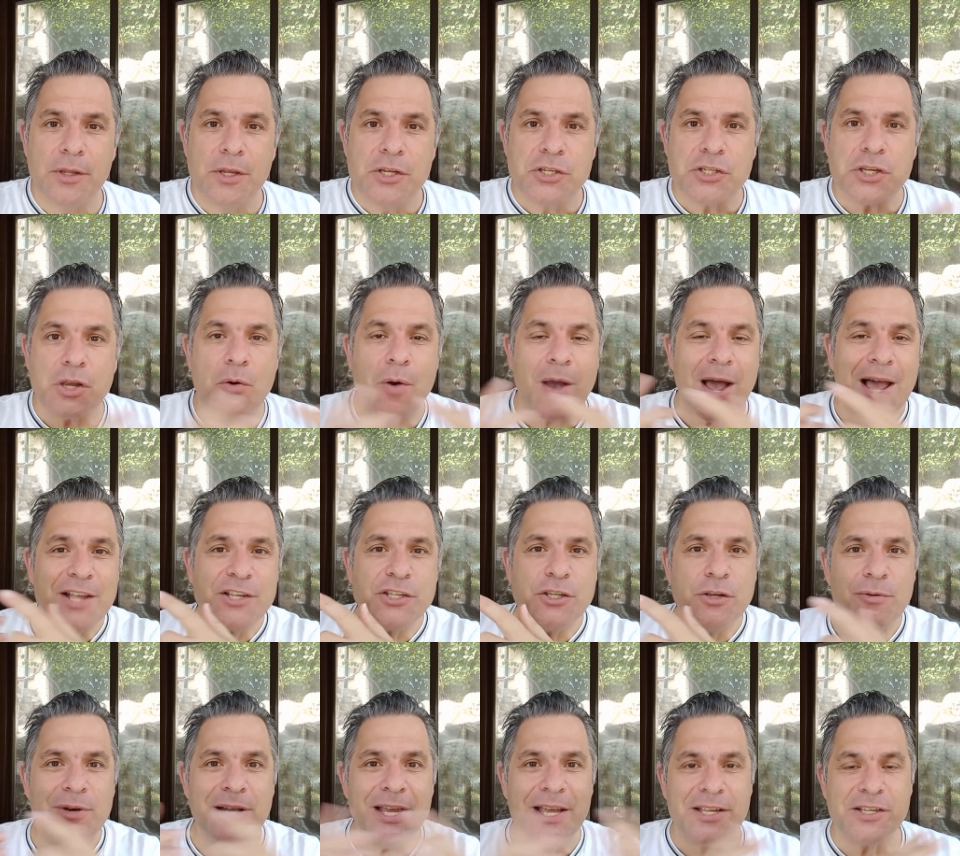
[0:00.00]
So as
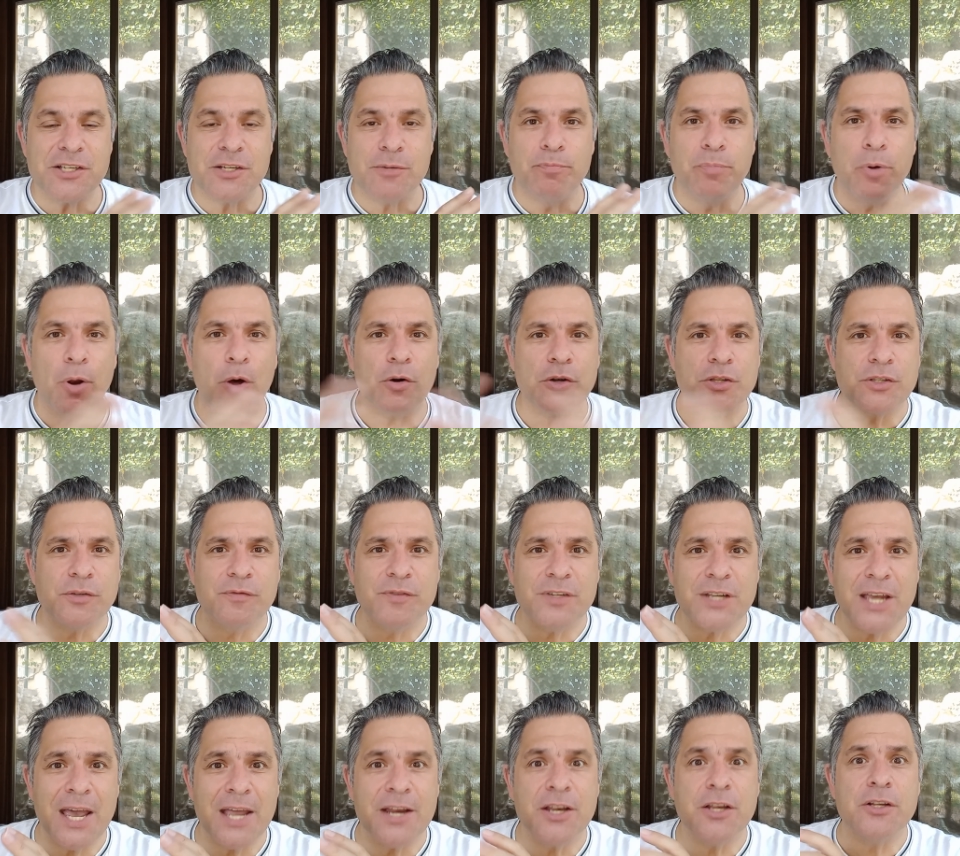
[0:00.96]
you list blocks of
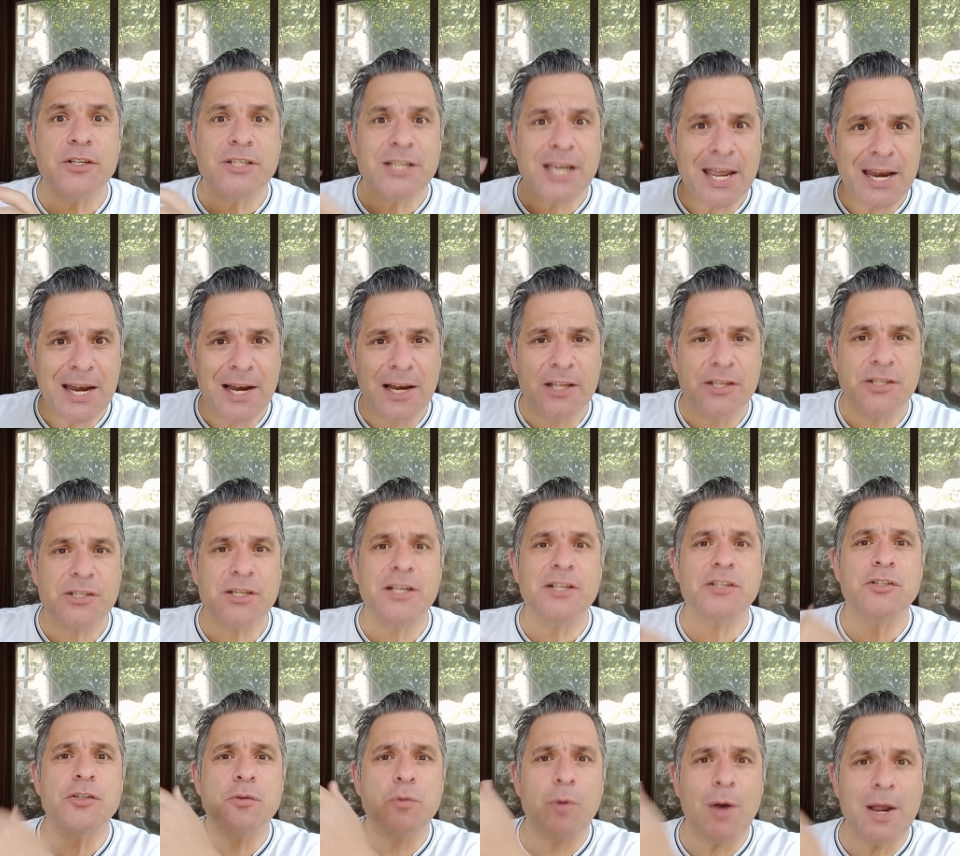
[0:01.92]
10
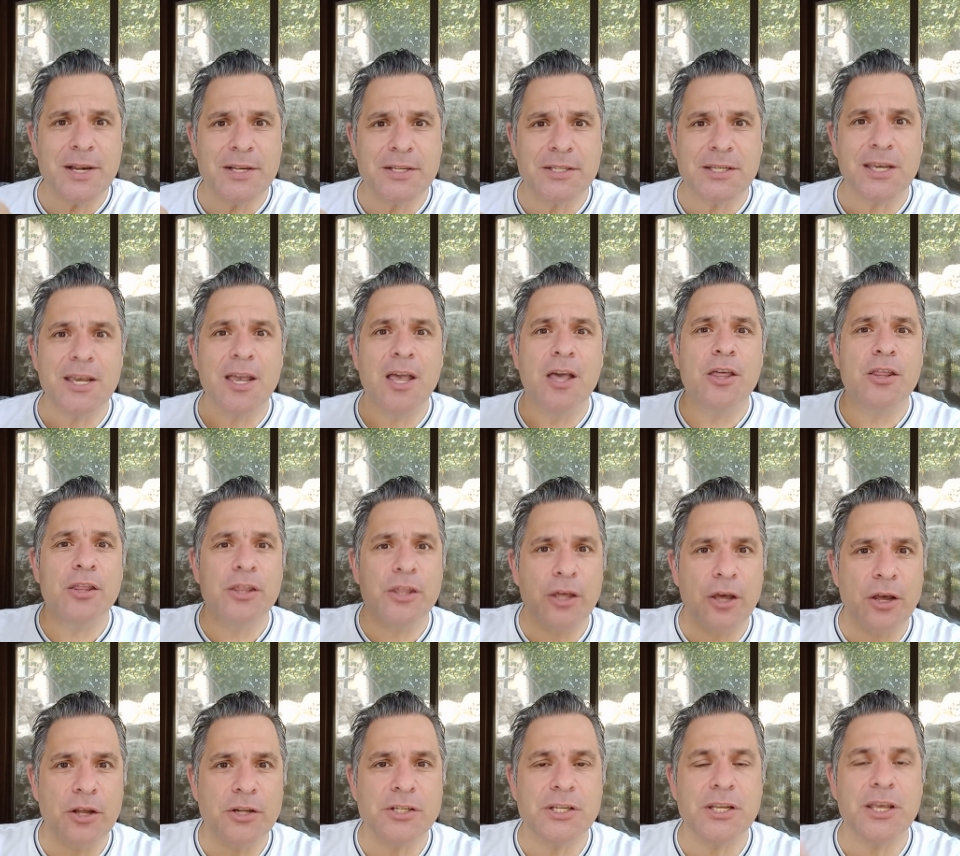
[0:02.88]
listings, 20,
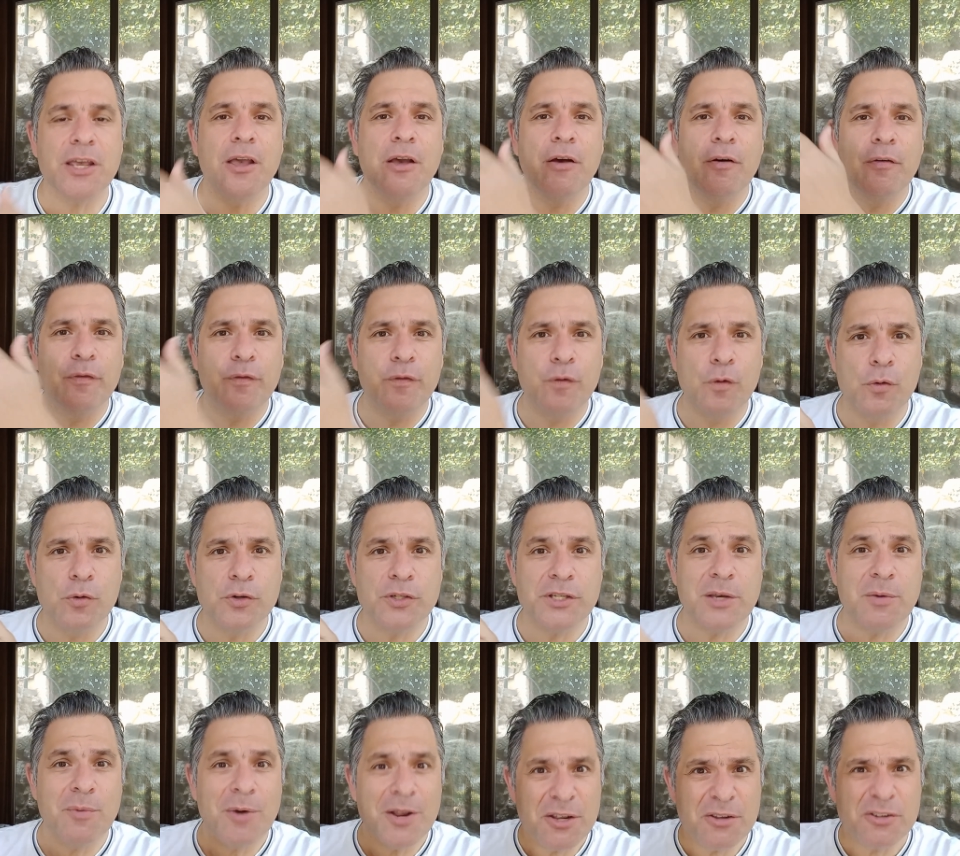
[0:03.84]
30,
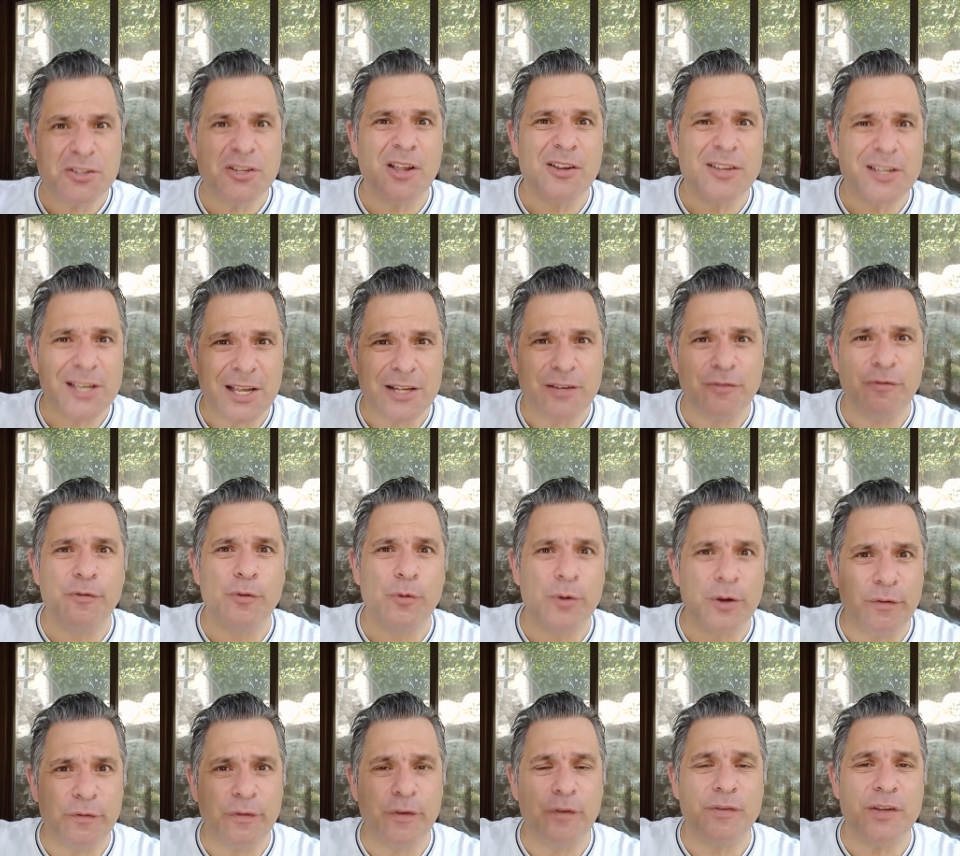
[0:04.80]
40, when you start to get to
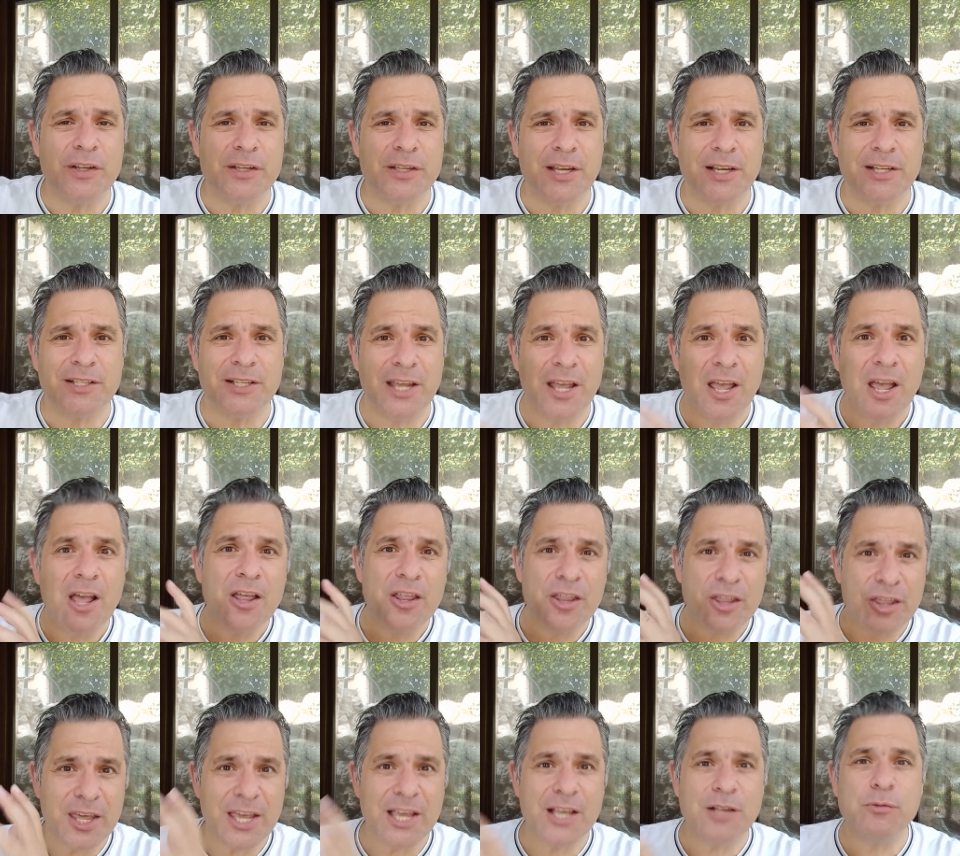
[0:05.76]
40, 50, 60,
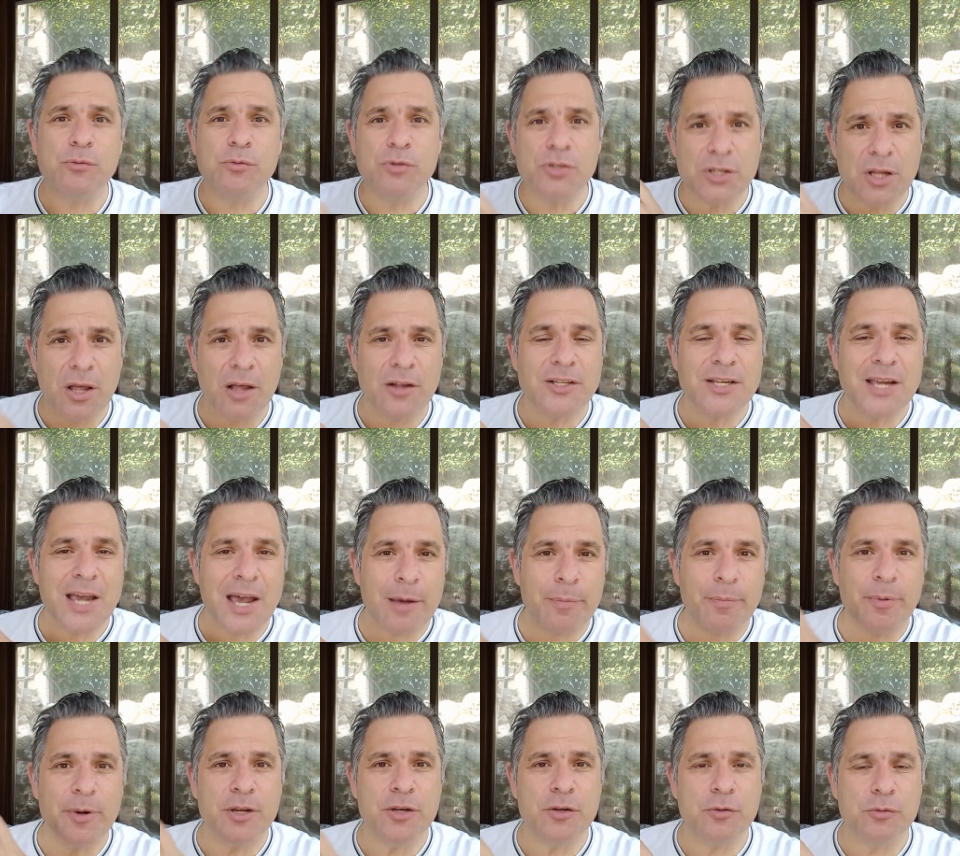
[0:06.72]
things will start to
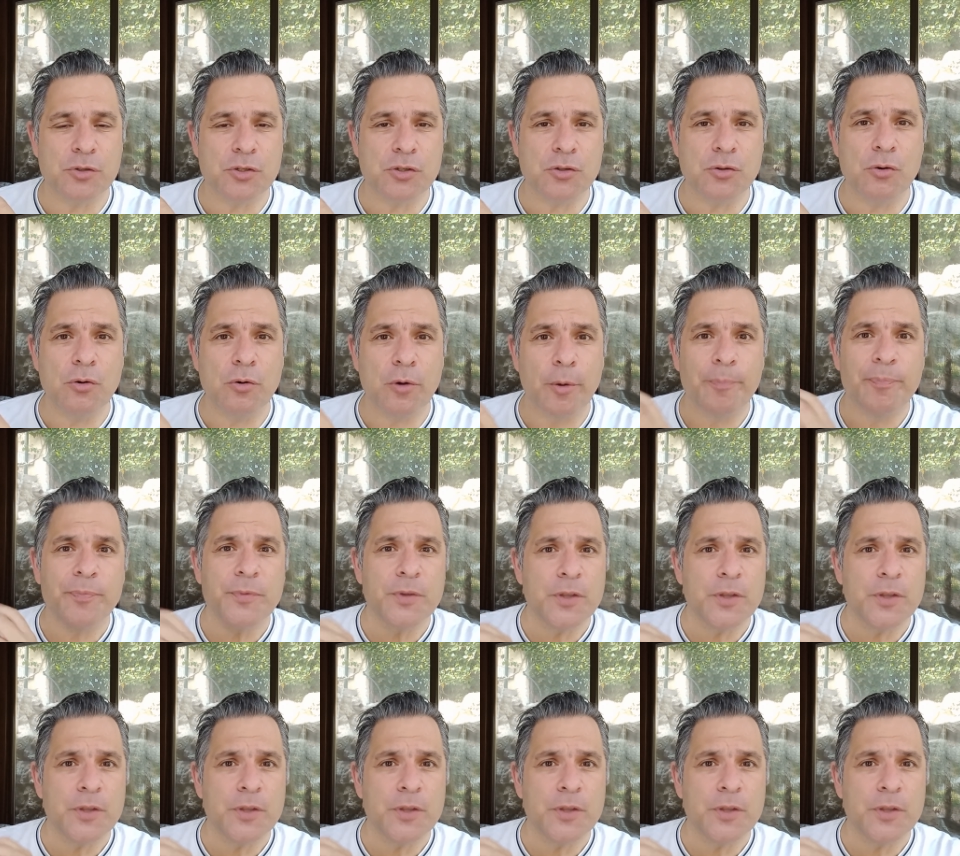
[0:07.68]
happen in your store.